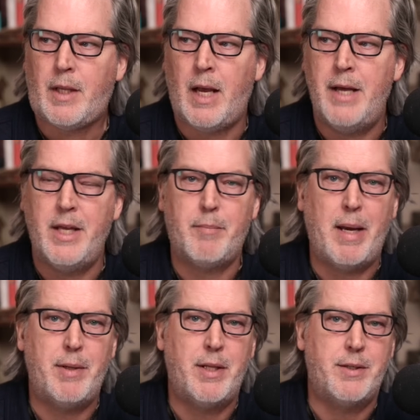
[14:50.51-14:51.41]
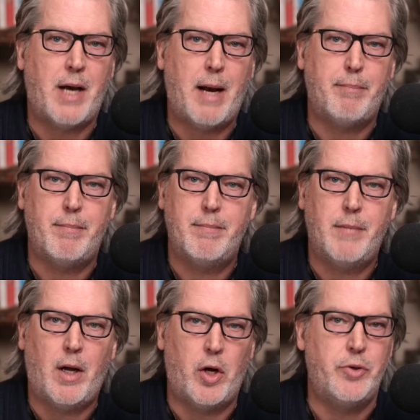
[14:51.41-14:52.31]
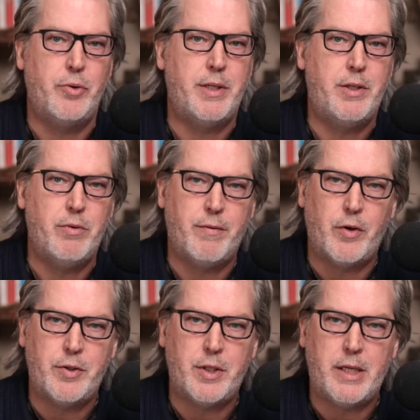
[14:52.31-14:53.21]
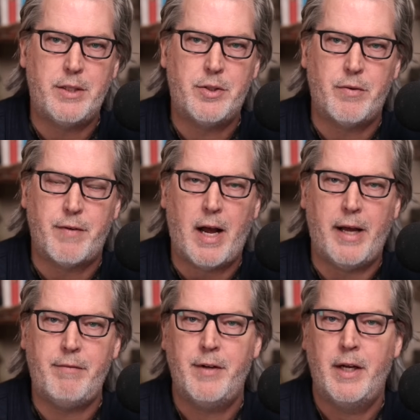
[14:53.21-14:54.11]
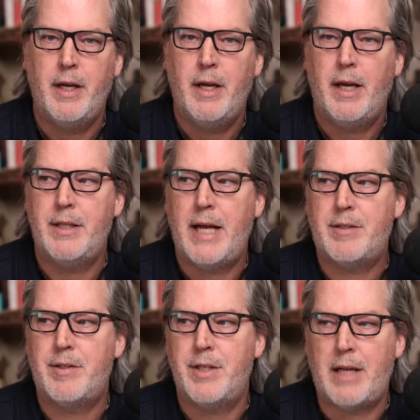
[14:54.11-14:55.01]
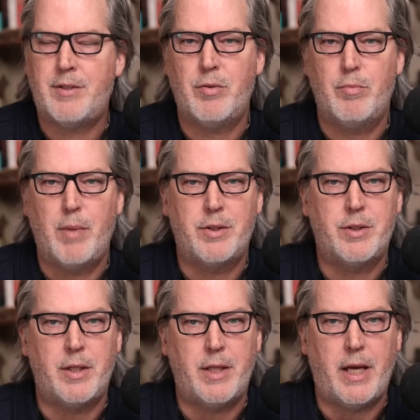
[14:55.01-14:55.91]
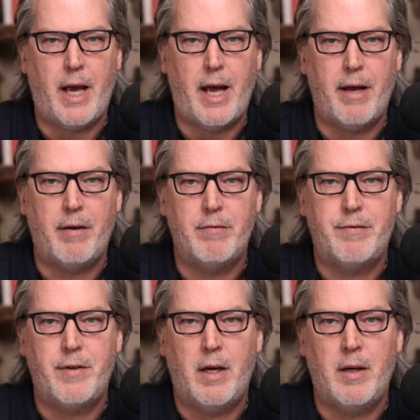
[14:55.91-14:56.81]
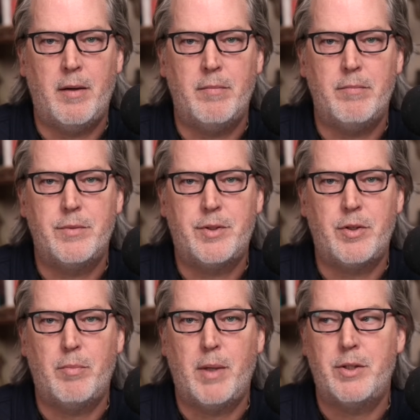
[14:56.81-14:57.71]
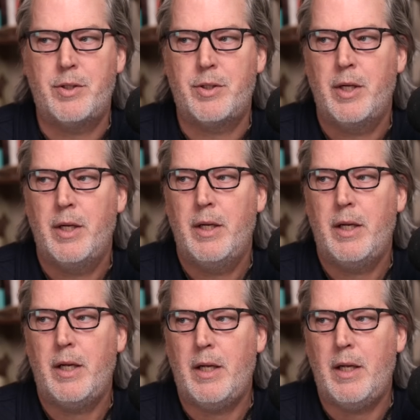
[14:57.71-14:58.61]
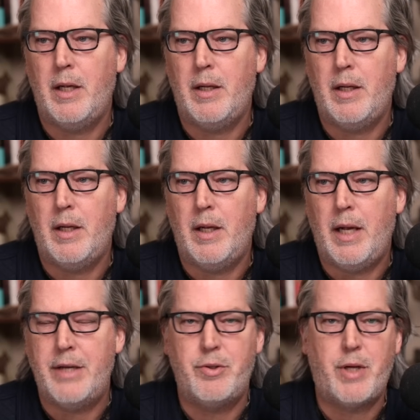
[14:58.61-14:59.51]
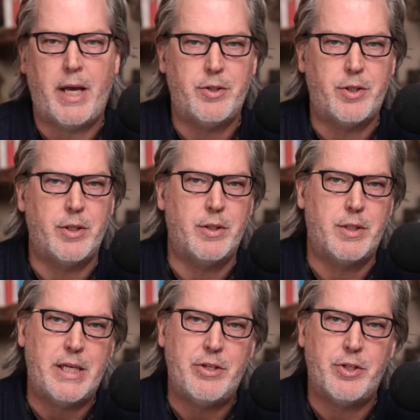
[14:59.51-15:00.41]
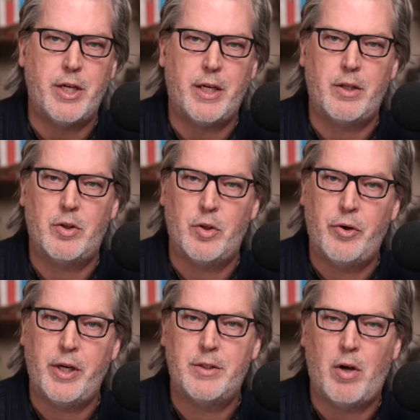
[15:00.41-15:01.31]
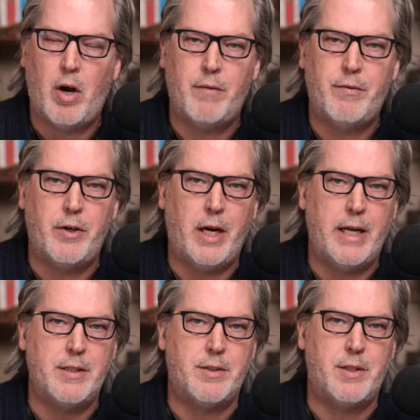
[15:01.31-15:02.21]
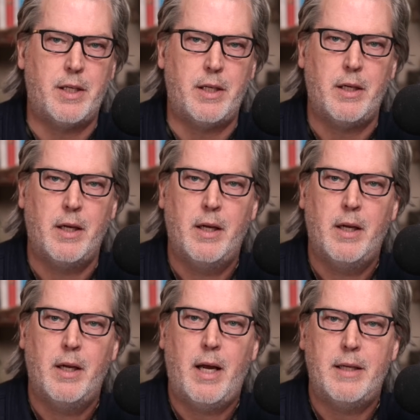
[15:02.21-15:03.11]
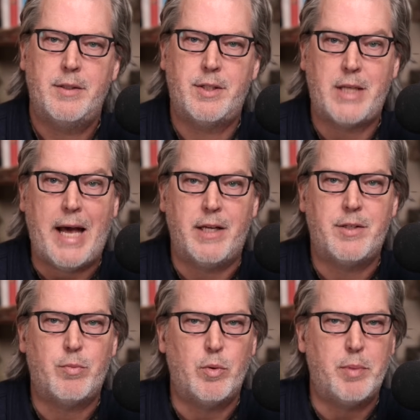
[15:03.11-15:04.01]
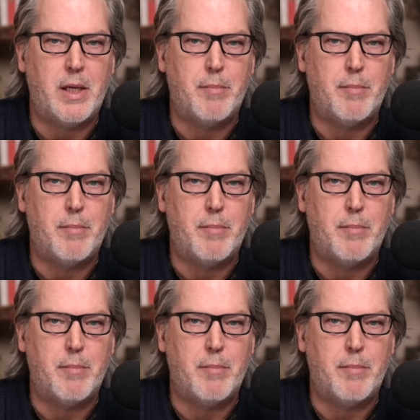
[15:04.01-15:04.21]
I think maybe the top 100 universities survive, And that's not so much that they have so much education, teaching, learning to offer as the status will be